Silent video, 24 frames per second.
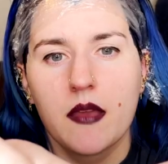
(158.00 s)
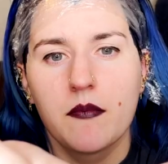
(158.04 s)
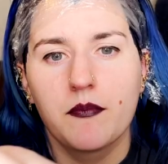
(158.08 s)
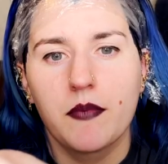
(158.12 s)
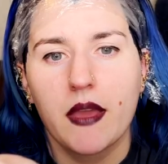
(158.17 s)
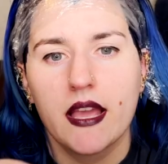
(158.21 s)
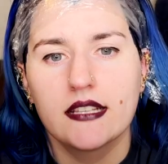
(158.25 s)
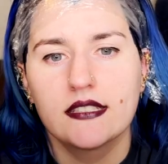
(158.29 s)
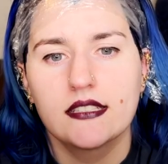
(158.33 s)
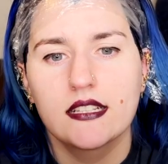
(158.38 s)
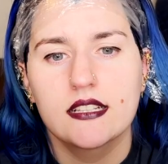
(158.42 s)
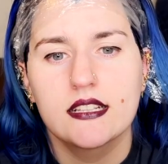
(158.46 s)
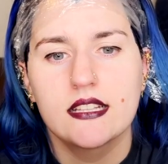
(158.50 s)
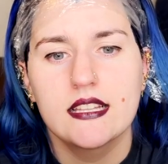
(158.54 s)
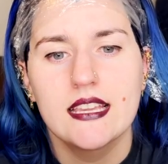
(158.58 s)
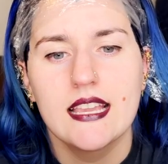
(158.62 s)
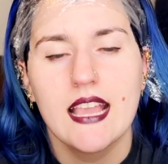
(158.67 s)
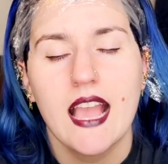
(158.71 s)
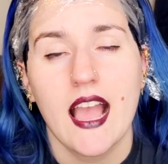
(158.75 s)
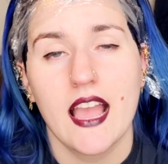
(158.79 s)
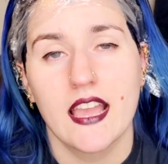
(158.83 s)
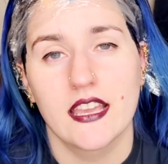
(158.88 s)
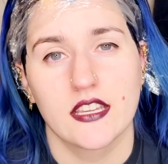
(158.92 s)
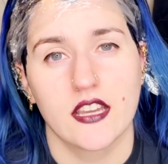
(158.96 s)
basically
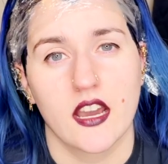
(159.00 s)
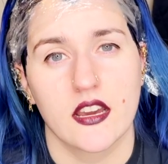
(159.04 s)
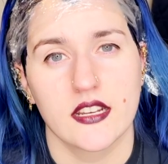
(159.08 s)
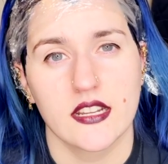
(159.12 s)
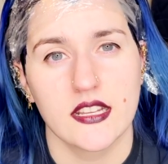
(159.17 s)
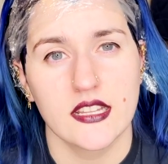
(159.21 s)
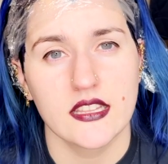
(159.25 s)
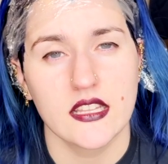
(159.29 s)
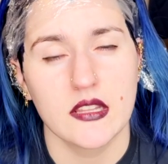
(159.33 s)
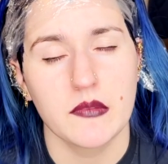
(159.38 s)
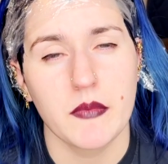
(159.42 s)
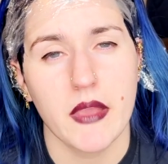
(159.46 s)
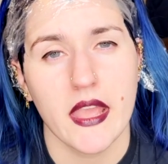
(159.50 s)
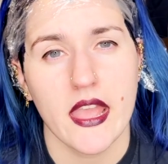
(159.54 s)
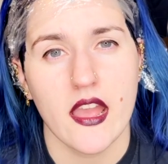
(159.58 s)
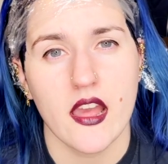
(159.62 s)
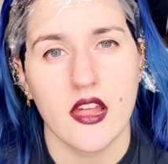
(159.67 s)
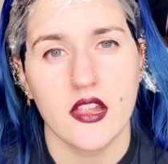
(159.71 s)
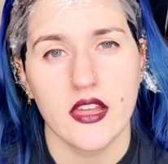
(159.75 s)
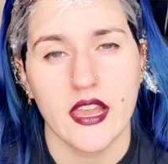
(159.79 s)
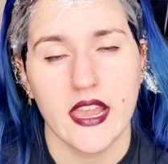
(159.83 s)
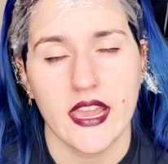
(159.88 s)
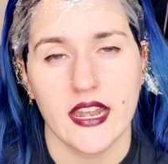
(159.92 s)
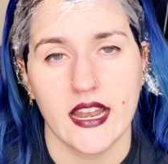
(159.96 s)
I got it in the
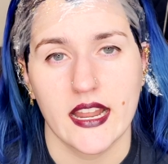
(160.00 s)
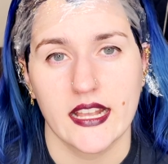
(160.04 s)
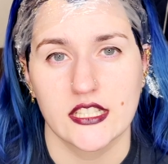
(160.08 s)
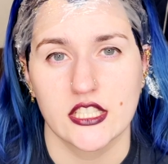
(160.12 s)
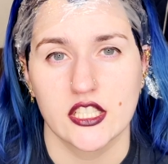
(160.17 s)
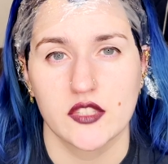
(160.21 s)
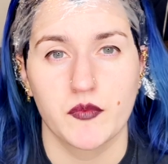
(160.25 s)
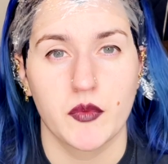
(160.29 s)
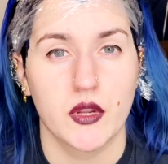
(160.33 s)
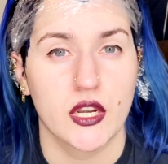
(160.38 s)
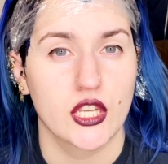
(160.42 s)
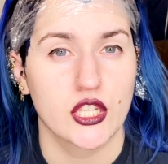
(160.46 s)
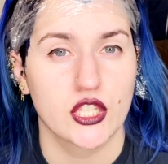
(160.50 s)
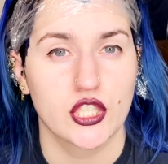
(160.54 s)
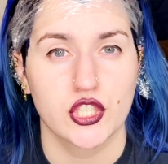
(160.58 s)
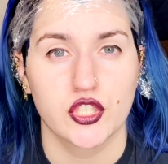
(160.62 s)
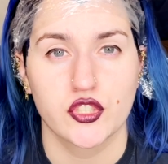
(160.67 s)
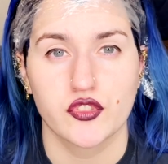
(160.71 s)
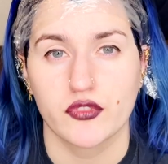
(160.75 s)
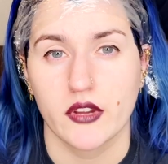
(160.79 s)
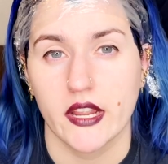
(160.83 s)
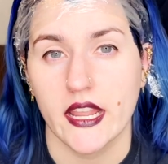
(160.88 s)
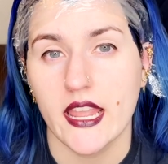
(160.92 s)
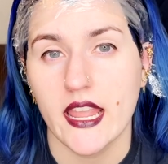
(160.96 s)
mail and I just put it
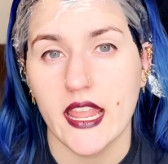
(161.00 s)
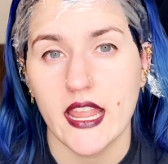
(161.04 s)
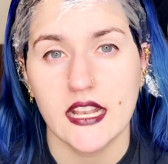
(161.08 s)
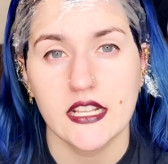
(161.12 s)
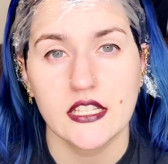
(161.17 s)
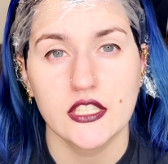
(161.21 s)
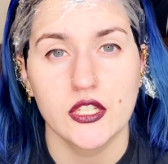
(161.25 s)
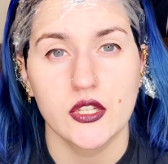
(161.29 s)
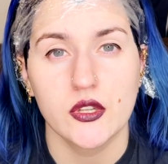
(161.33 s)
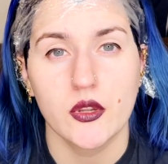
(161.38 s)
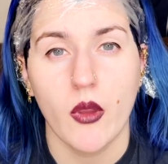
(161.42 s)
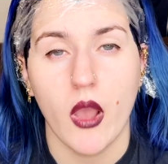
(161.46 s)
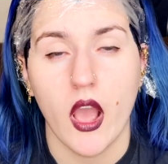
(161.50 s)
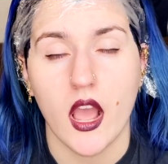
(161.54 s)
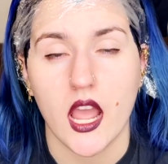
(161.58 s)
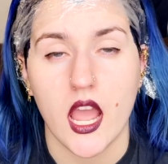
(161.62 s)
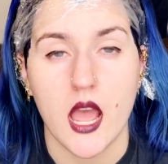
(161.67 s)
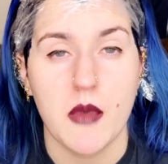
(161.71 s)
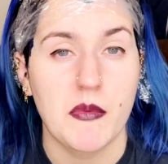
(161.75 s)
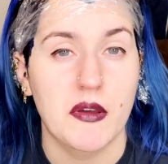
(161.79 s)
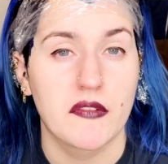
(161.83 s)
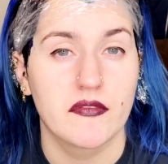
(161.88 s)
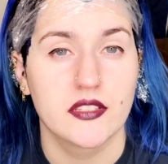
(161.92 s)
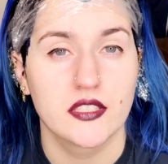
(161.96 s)
straight into a
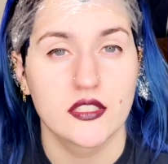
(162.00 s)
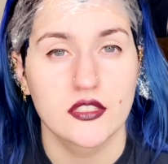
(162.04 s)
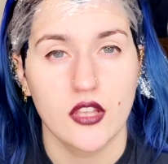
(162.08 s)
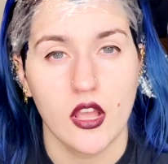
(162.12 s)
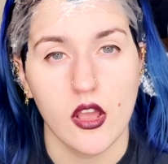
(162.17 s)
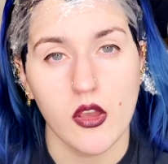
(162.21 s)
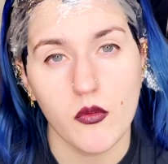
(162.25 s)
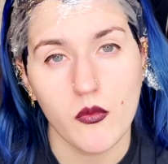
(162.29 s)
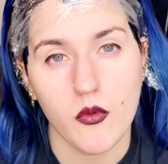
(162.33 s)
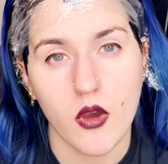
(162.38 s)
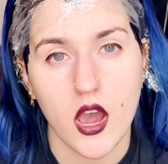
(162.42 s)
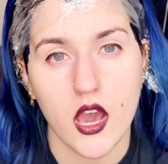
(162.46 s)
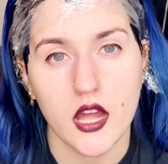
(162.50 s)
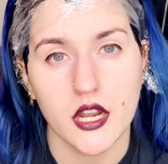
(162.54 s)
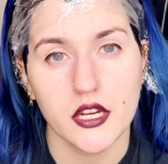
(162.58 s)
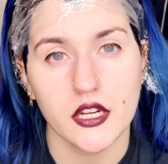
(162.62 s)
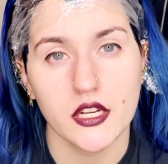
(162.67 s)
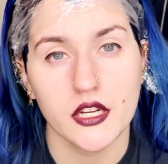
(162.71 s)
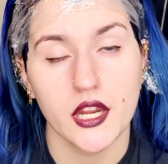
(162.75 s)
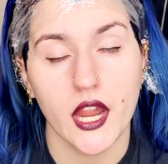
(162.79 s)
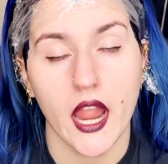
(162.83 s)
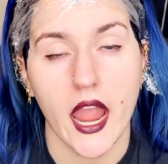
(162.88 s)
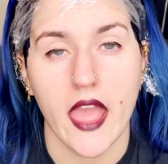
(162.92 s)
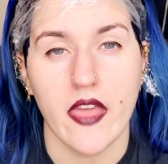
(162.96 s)
cup of salt
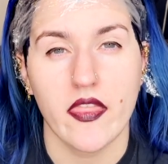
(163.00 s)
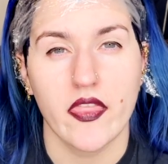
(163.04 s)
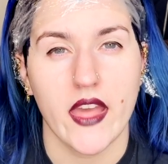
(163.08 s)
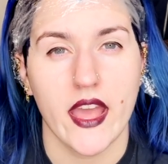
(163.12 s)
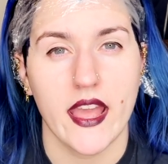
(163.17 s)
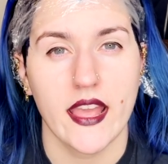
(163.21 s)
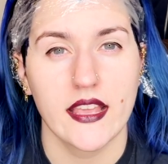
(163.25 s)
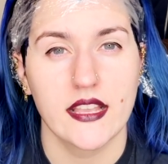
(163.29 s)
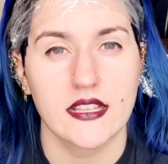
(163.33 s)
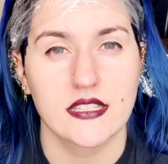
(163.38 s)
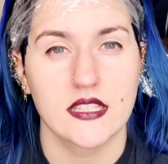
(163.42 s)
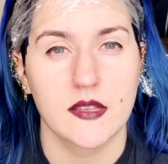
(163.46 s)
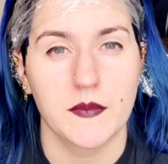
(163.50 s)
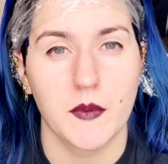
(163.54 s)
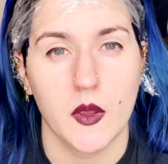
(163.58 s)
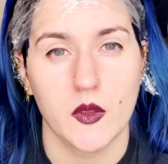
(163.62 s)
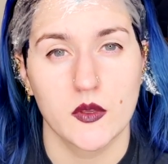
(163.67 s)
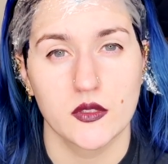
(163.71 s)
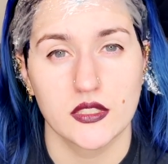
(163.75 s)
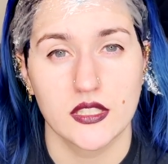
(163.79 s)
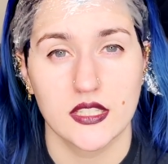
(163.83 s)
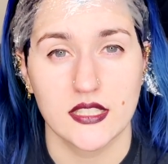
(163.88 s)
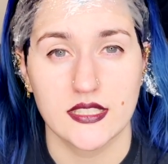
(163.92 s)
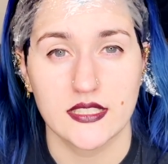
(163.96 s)
water and that is
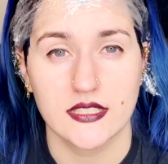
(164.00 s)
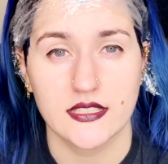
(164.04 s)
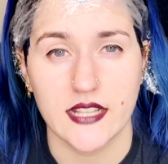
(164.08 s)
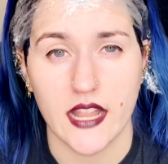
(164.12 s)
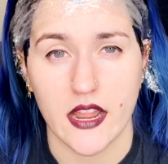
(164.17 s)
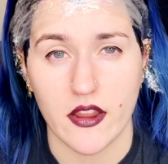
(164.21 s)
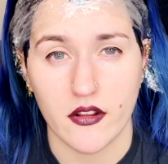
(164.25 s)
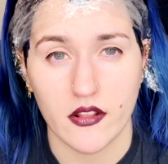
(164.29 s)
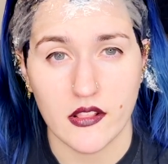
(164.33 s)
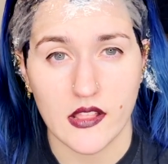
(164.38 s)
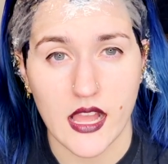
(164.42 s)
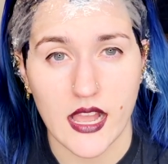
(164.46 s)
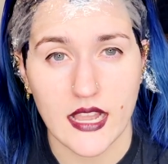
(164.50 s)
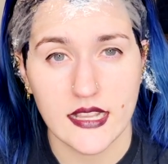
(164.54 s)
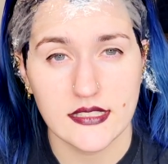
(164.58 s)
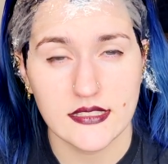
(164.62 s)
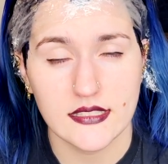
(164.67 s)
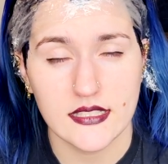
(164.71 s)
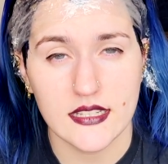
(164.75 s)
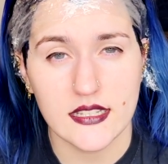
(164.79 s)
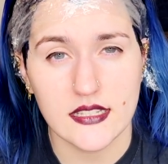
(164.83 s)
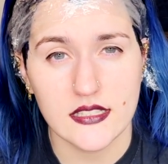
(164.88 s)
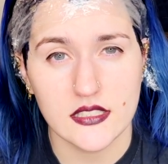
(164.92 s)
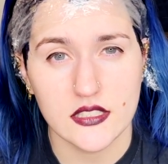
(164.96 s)
supposed to sterilize
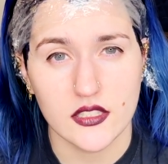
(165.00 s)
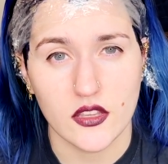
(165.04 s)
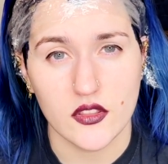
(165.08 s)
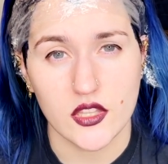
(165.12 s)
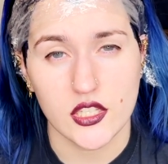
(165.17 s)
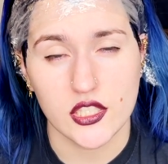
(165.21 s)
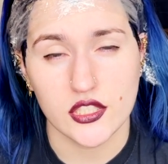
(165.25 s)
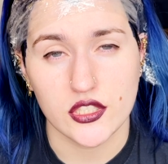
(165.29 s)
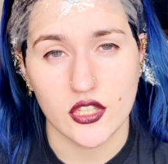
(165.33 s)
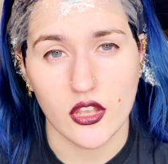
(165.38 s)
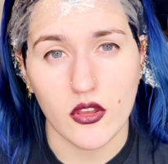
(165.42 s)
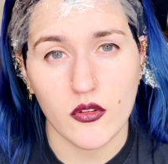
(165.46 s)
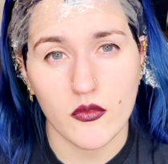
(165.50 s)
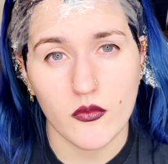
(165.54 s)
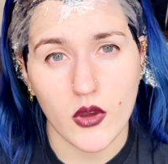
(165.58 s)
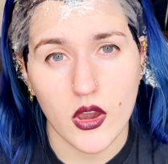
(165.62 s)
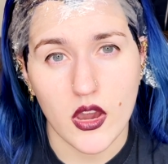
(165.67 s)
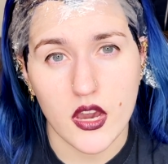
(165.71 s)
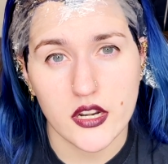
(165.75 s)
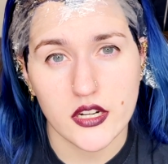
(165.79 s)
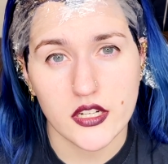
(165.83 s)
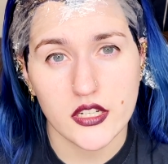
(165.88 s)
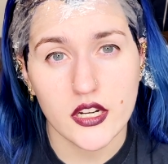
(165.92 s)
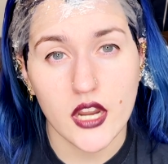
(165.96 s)
it so the salt
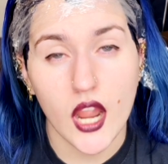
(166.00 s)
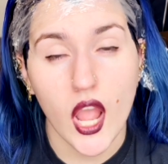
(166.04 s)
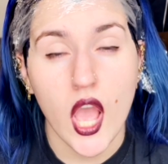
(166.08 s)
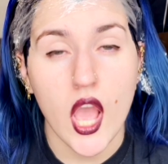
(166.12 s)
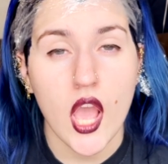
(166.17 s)
water